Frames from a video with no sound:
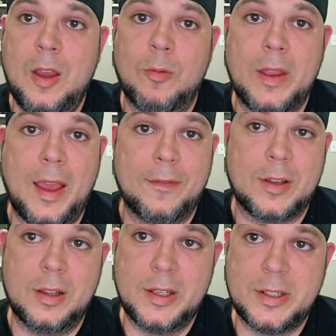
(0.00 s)
we have
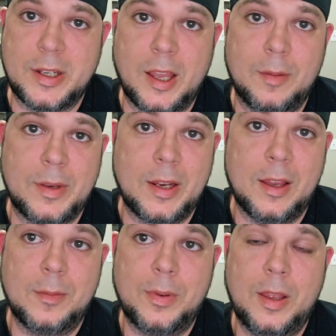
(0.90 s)
Collision coming
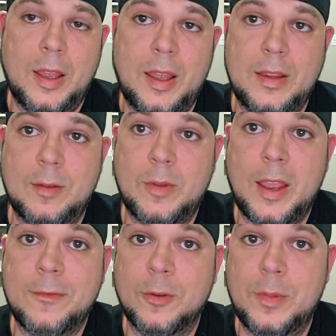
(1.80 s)
up, and then we
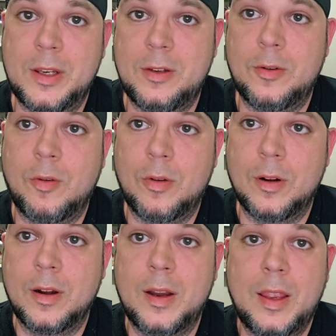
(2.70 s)
have Forbidden
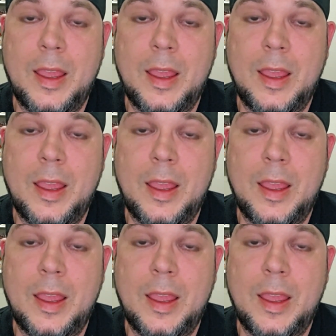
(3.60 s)
Door,